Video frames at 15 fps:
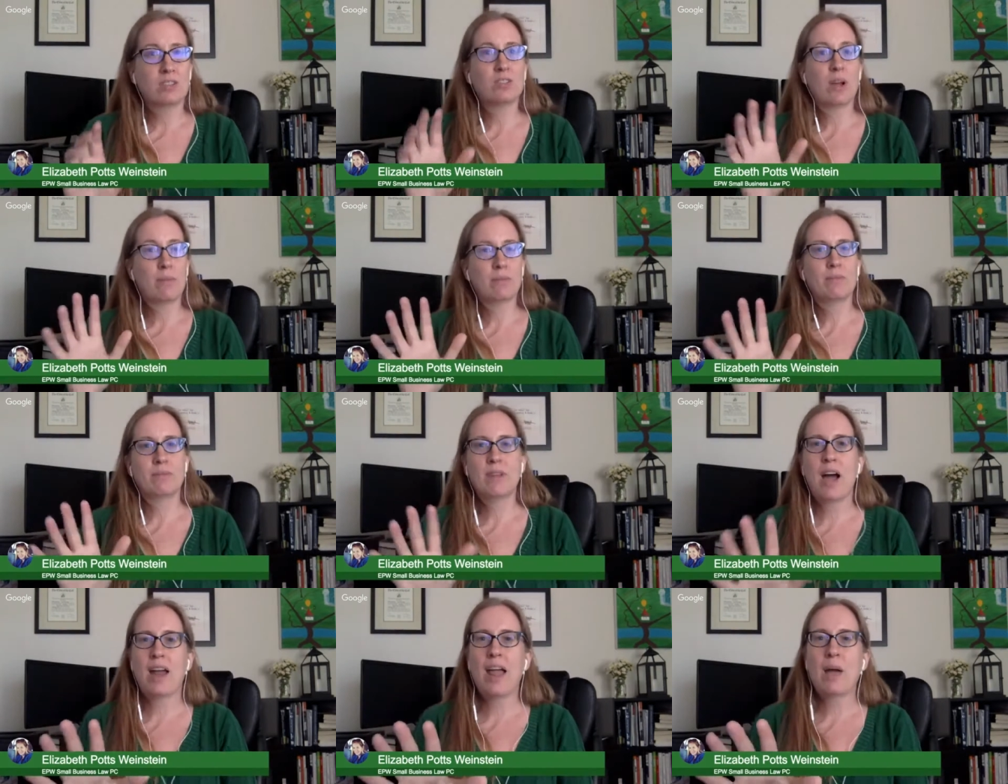So I'm
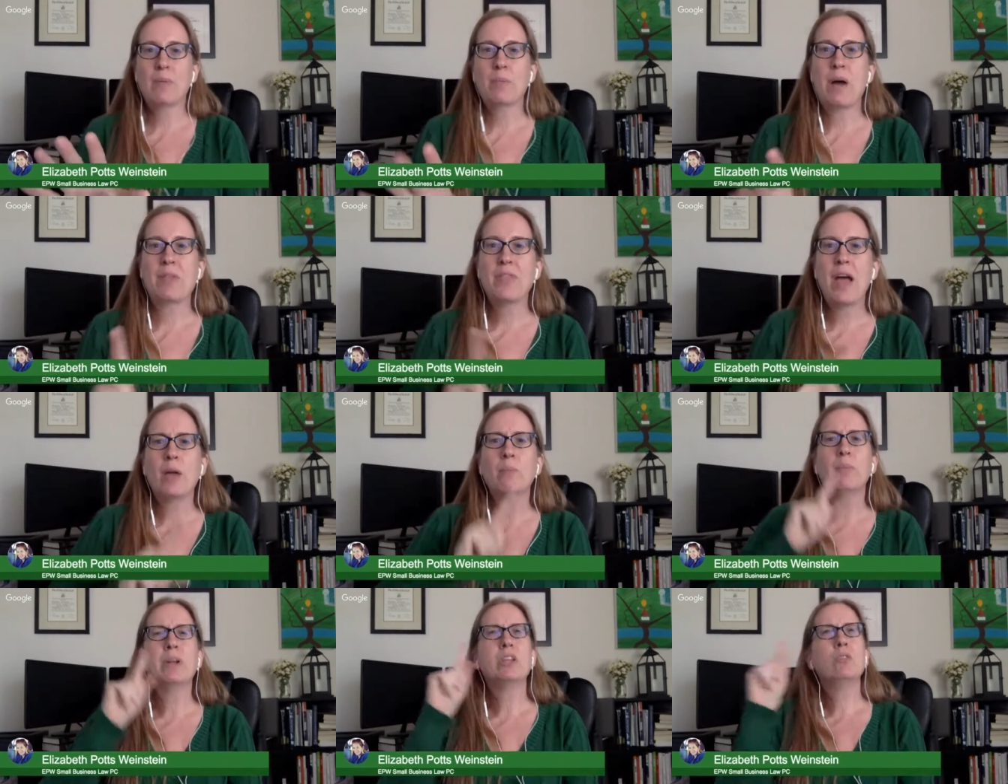not happy about
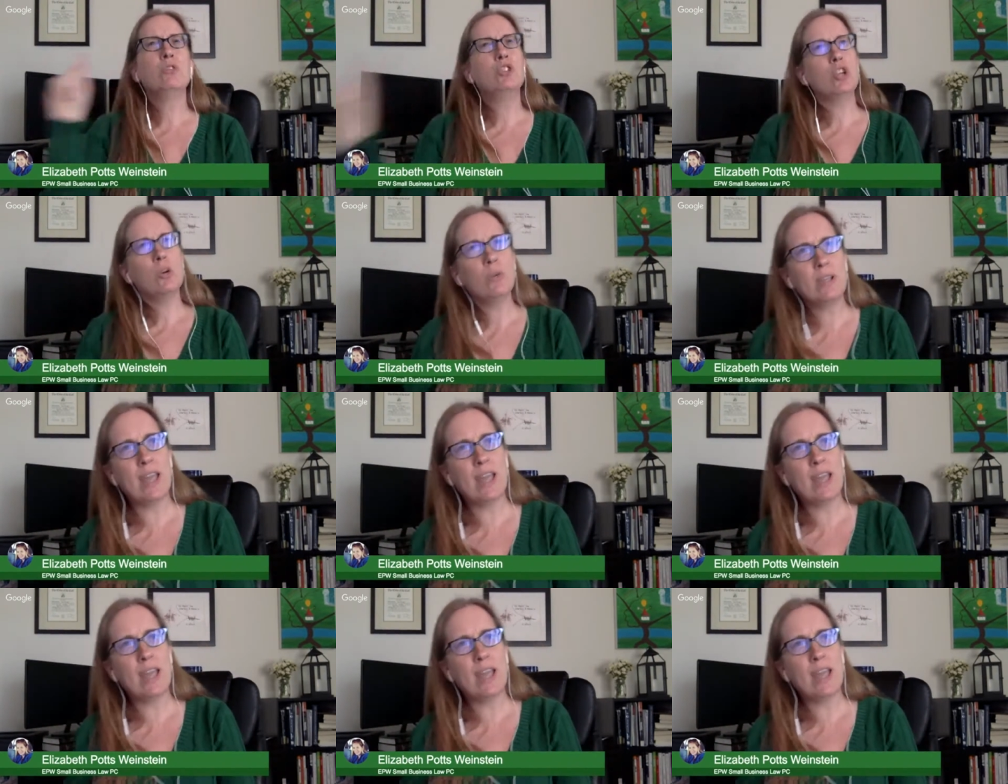that. But you do